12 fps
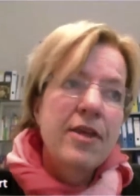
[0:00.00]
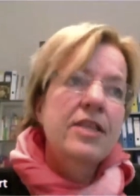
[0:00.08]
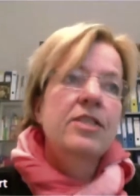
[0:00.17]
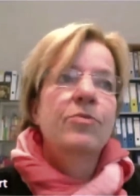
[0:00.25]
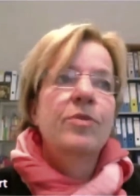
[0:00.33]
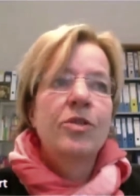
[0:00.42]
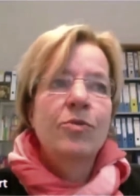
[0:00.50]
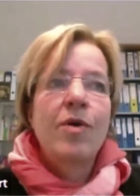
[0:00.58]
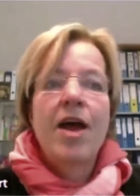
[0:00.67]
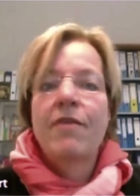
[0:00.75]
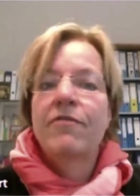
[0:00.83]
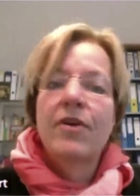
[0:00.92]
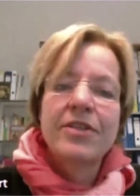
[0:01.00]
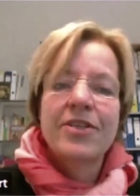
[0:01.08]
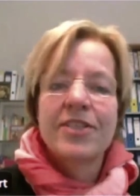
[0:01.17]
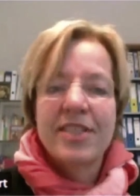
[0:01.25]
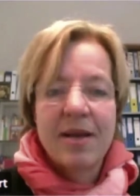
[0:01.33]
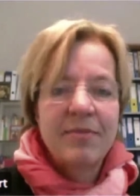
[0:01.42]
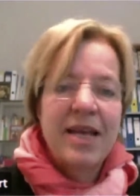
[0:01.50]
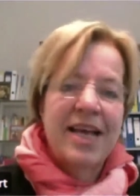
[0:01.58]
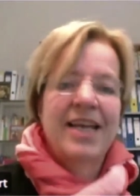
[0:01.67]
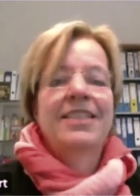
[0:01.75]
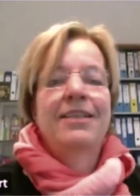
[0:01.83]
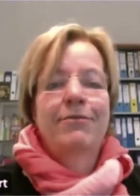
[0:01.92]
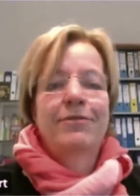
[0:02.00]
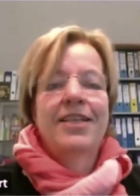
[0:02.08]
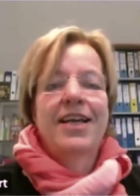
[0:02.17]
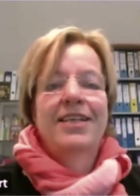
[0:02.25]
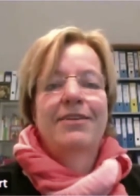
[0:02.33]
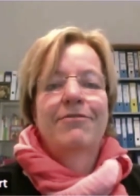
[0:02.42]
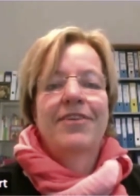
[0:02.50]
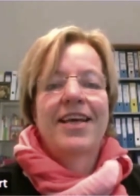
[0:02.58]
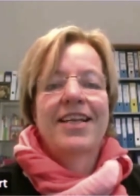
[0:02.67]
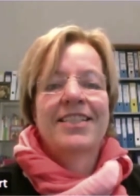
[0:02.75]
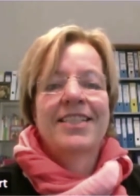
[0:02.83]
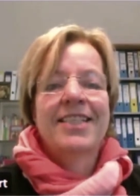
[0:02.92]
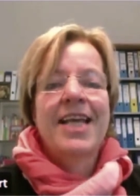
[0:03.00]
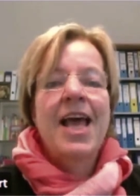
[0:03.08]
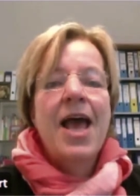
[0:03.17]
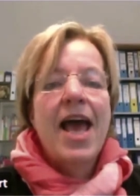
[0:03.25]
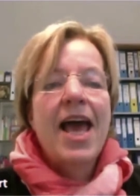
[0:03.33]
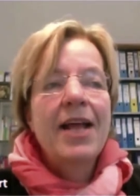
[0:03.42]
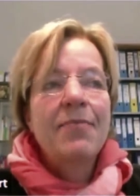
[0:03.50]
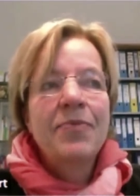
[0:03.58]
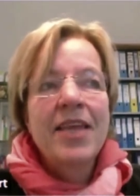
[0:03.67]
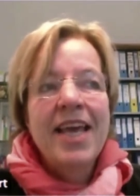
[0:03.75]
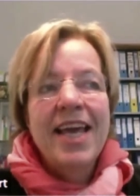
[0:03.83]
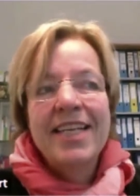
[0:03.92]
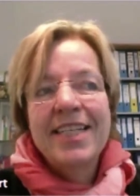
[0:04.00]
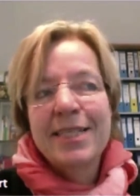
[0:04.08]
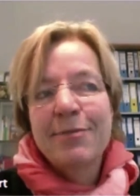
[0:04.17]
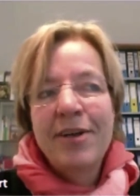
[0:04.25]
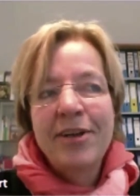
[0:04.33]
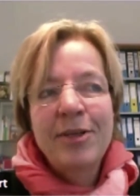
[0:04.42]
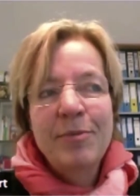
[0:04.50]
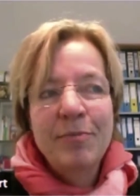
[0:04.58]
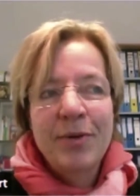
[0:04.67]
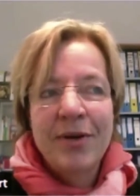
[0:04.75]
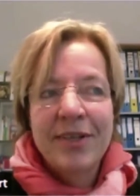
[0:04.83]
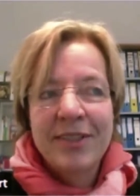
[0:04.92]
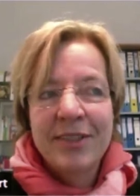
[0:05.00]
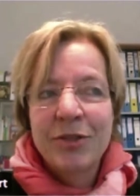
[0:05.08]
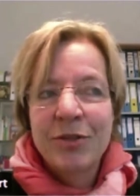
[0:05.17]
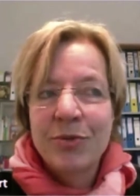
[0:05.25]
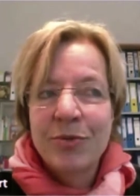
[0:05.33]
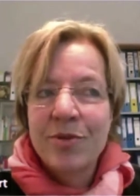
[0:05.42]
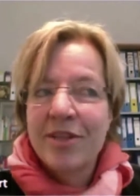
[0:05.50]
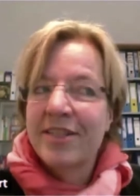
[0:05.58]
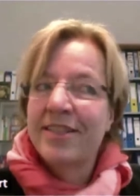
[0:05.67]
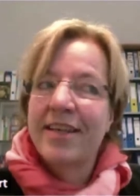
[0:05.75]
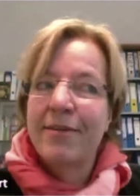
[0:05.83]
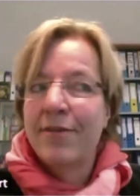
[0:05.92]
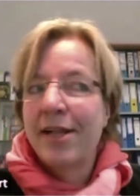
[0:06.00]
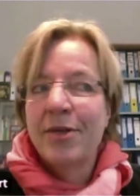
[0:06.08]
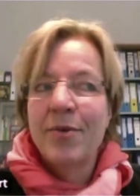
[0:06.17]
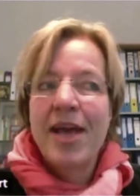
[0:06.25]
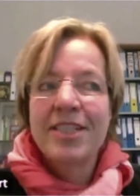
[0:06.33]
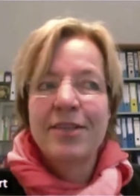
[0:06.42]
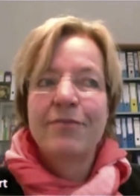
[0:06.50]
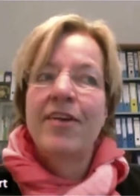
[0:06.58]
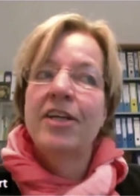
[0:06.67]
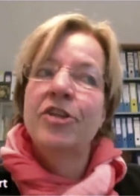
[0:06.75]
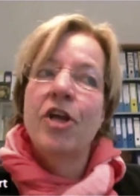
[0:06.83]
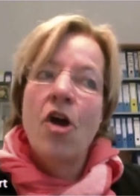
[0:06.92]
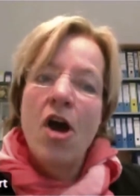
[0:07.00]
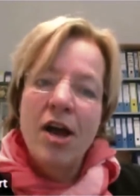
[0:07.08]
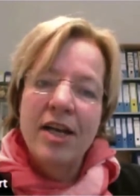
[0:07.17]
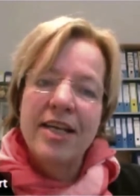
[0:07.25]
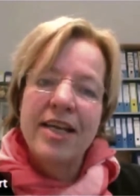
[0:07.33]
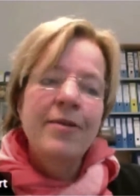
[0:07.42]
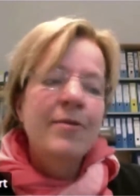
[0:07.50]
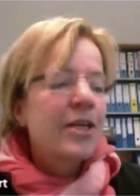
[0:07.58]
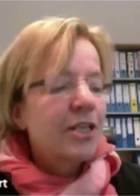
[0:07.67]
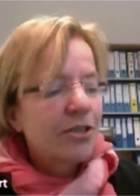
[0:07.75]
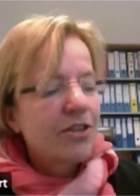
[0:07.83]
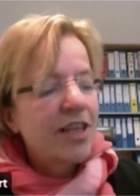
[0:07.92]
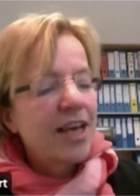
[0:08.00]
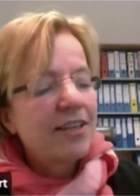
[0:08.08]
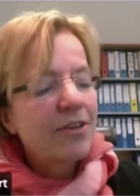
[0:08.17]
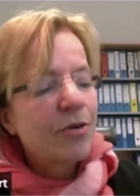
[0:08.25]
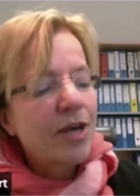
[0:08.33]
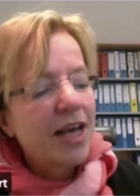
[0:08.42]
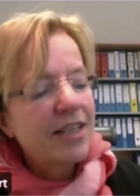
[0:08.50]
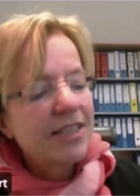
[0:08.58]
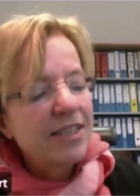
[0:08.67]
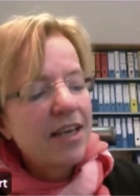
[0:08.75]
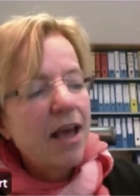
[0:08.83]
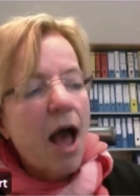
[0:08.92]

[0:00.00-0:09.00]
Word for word: things we do have also some negative side effects. And it is very important to do this evaluation very early so that you can see,